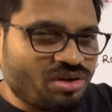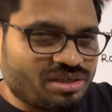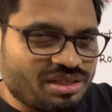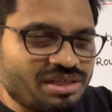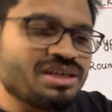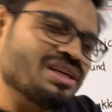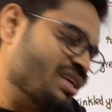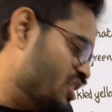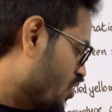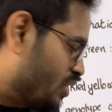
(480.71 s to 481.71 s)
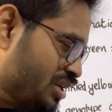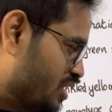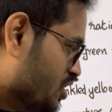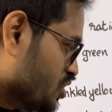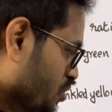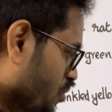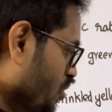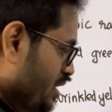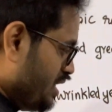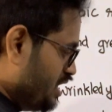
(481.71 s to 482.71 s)
t cannot show
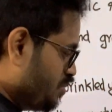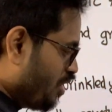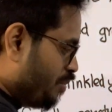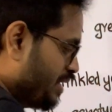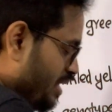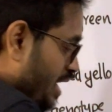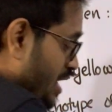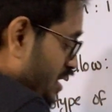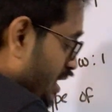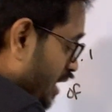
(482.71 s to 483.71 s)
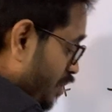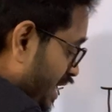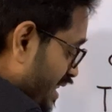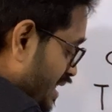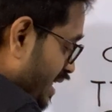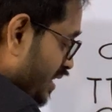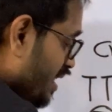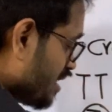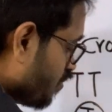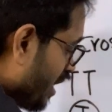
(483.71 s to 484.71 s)
its property. That means
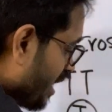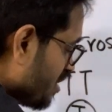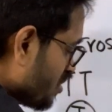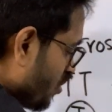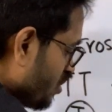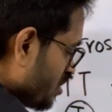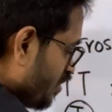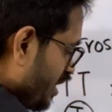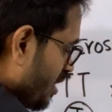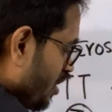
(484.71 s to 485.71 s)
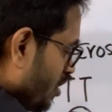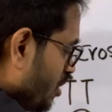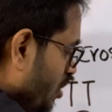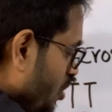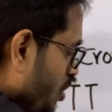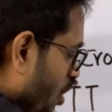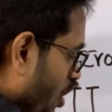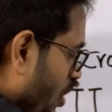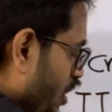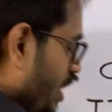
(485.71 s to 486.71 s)
this plant is going to be
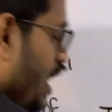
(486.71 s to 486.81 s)
tall.